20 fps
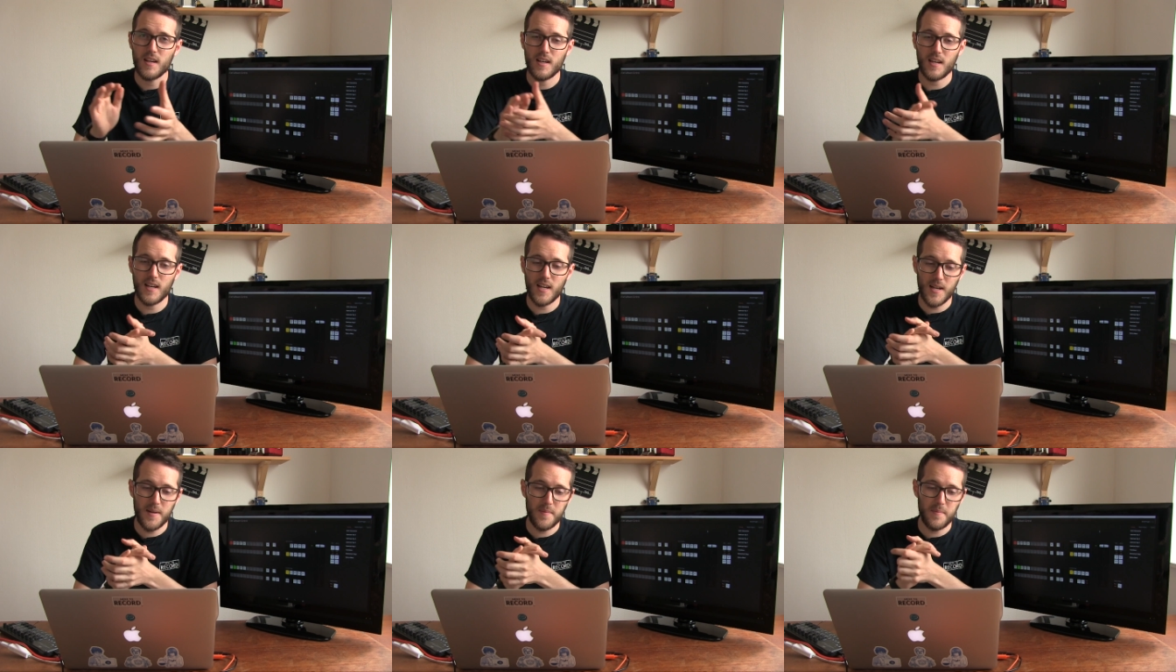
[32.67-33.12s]

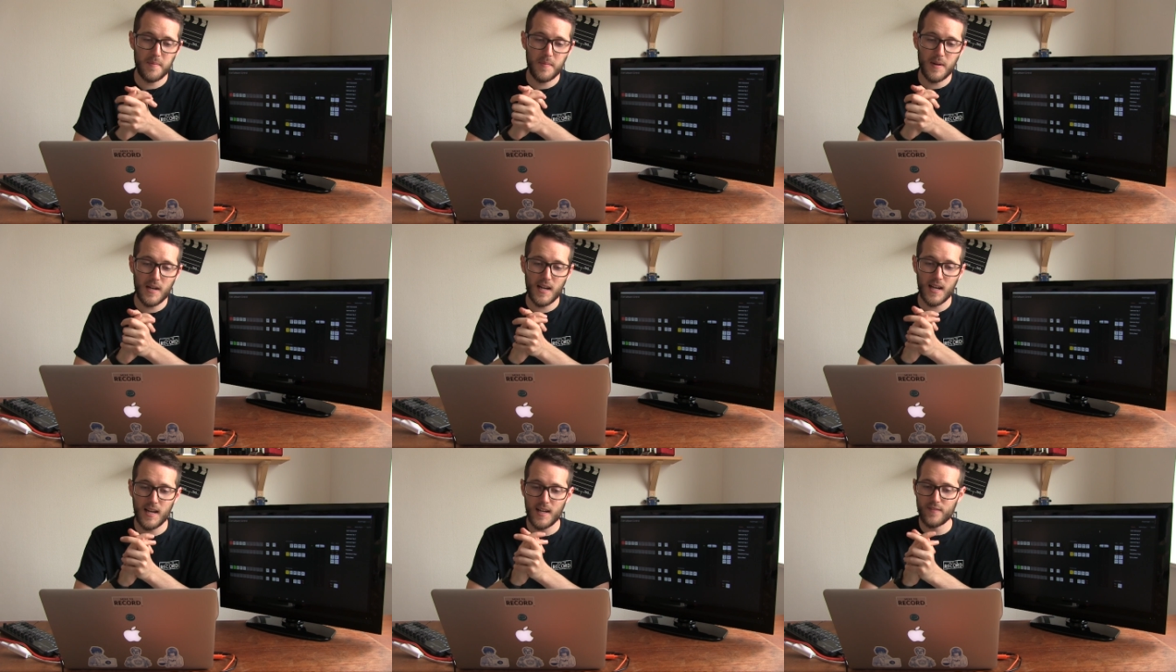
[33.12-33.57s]

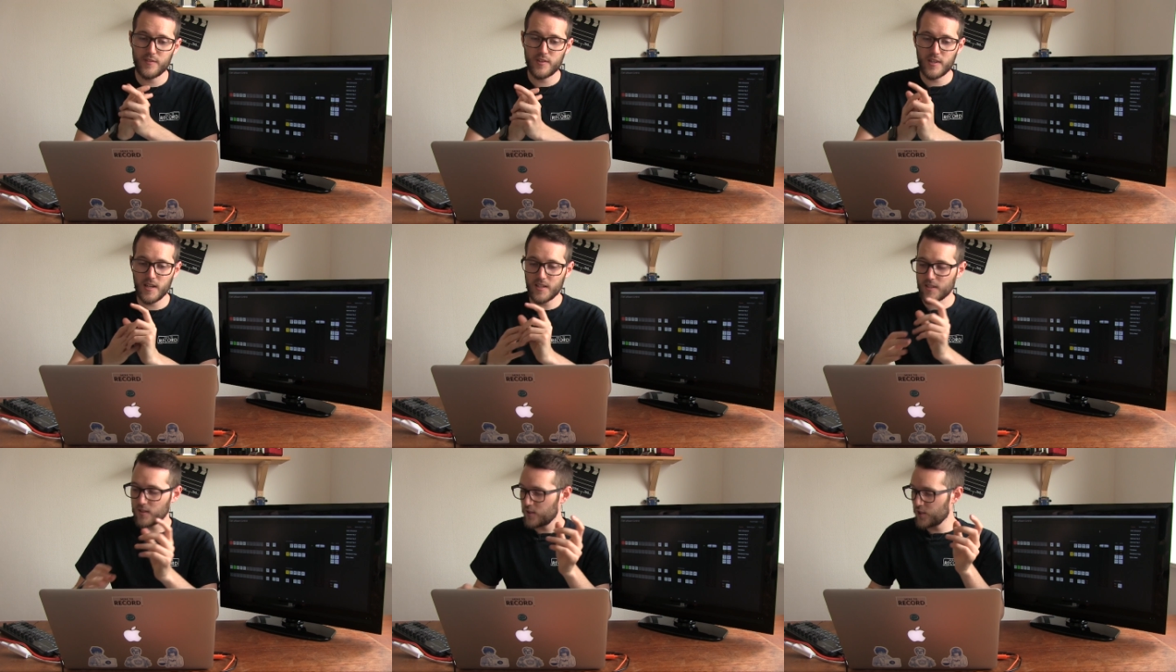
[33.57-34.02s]
Um, I've
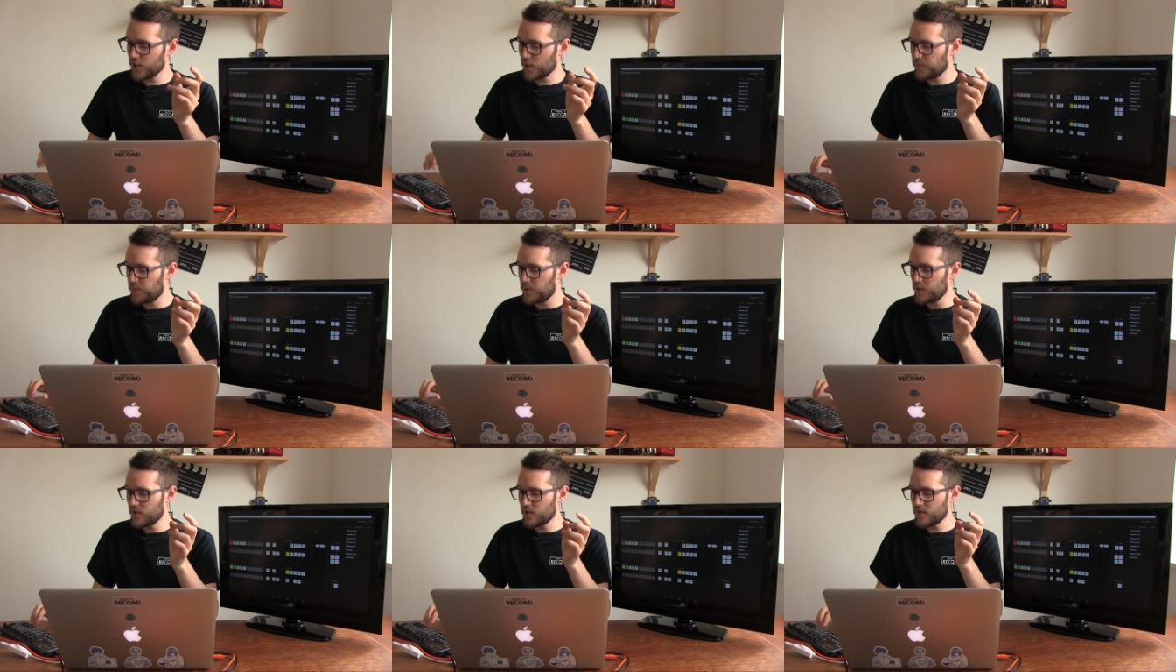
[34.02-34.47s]
got on the
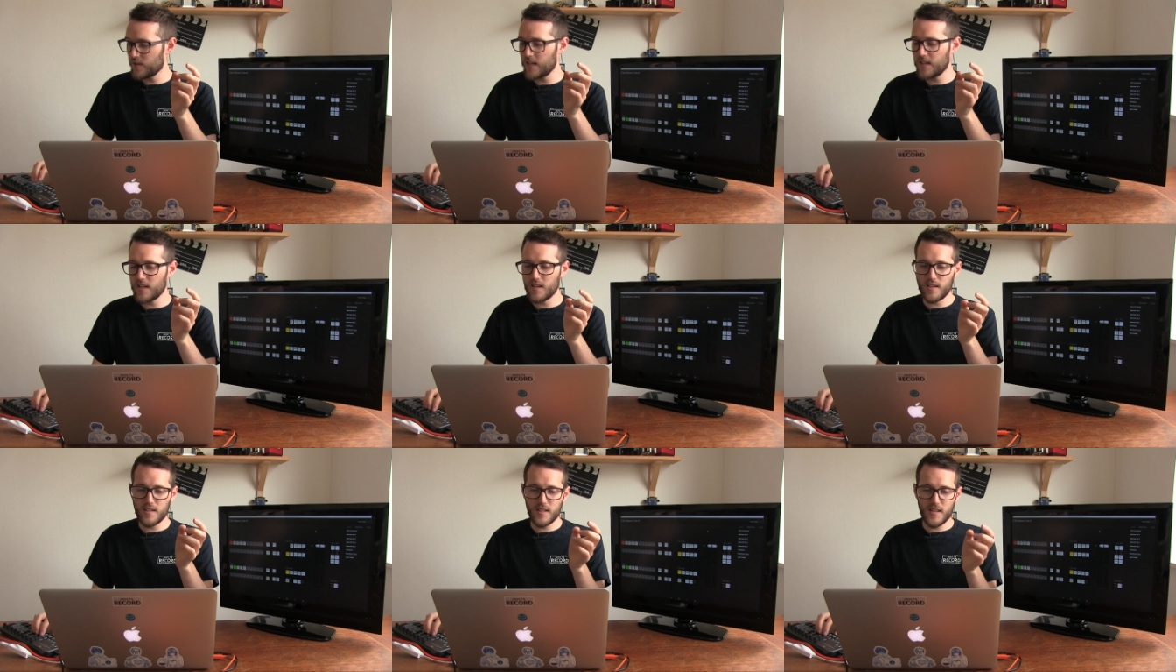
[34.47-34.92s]
computer right
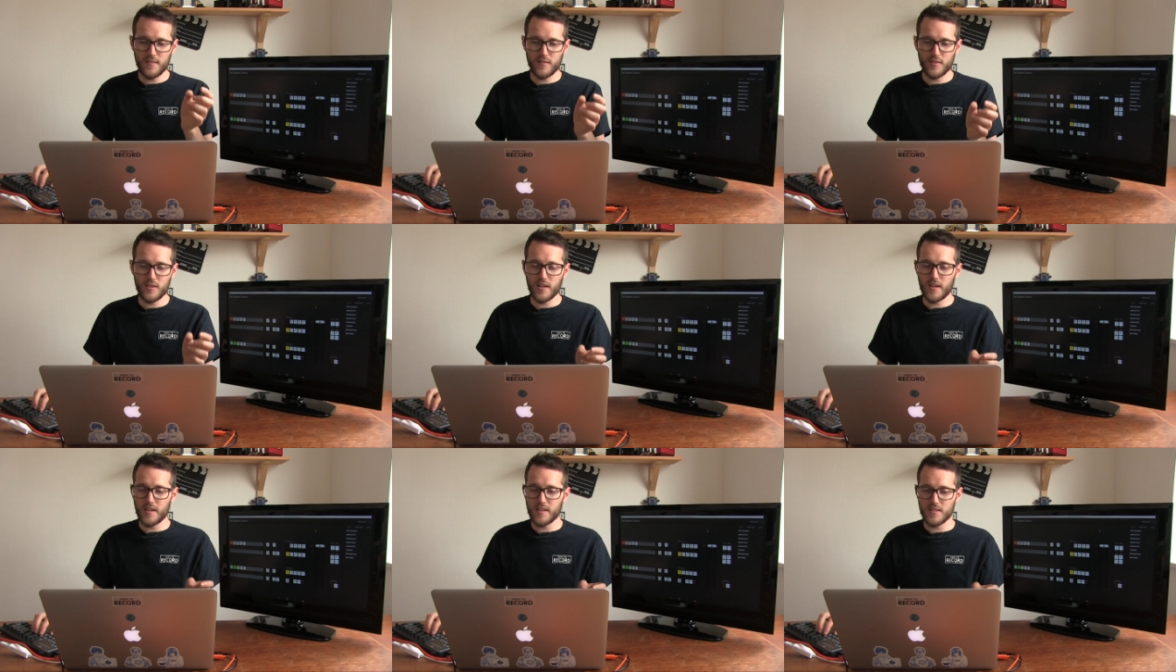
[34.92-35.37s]
now,
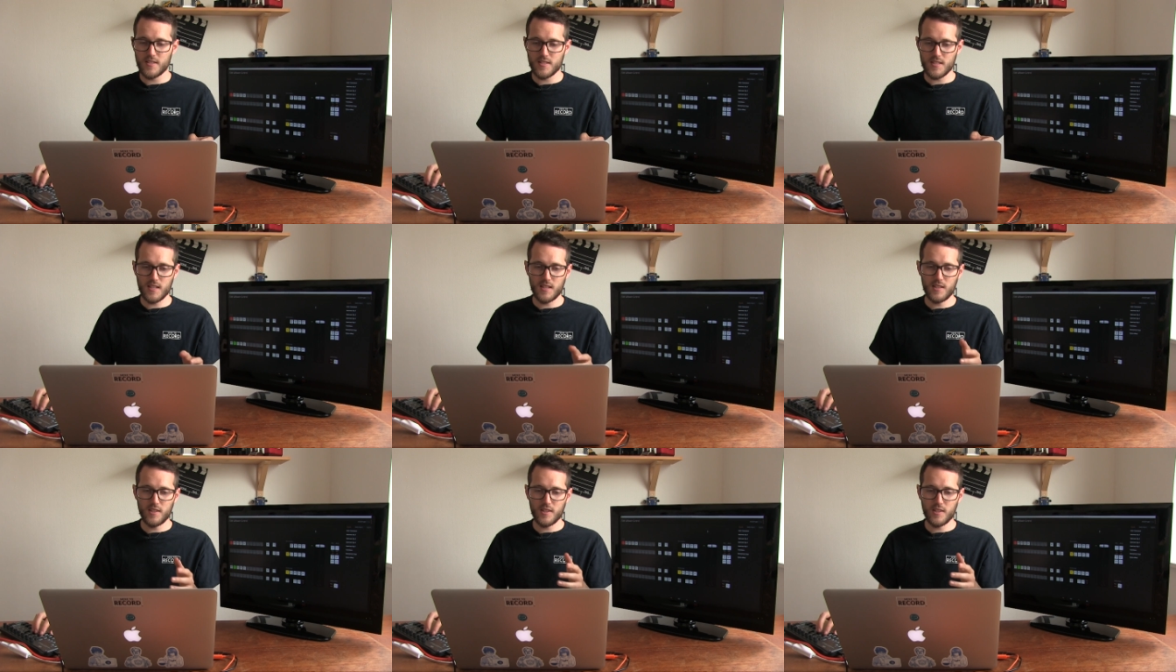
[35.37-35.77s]
I've got a